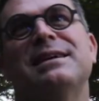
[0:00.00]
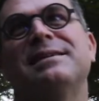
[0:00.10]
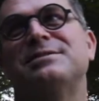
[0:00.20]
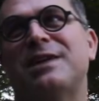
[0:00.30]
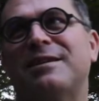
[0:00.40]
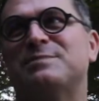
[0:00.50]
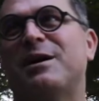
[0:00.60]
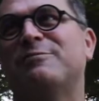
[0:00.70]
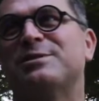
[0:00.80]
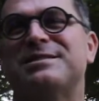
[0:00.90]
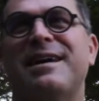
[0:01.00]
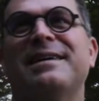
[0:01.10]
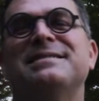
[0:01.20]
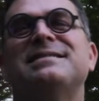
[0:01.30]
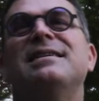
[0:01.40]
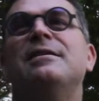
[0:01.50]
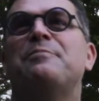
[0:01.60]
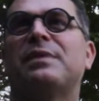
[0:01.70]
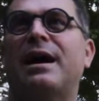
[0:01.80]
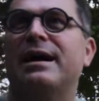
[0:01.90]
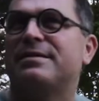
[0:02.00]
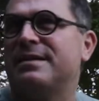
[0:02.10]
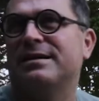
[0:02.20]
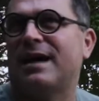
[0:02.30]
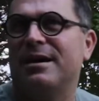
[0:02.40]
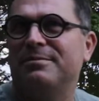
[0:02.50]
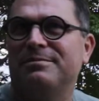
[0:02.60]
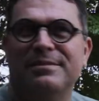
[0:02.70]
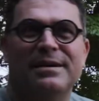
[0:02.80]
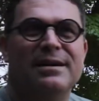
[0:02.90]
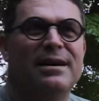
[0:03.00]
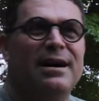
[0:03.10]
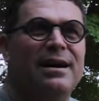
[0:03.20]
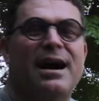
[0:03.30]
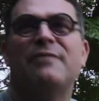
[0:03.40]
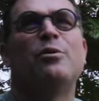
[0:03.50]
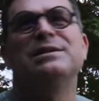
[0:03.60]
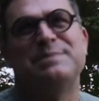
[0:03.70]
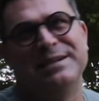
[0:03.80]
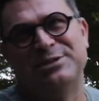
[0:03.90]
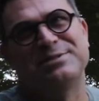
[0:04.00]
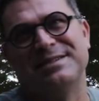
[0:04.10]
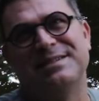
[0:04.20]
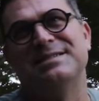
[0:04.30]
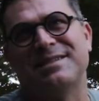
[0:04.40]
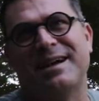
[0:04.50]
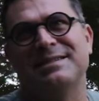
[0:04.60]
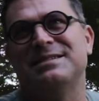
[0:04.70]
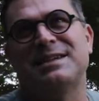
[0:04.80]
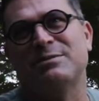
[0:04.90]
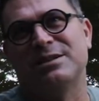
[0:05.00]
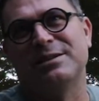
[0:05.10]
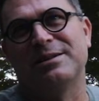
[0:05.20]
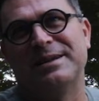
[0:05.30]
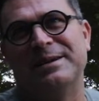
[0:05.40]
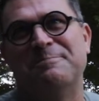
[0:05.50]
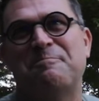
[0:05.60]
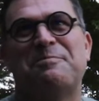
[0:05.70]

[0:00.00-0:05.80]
had a soft spot for science. I think I've always been interested in science since I was a little kid.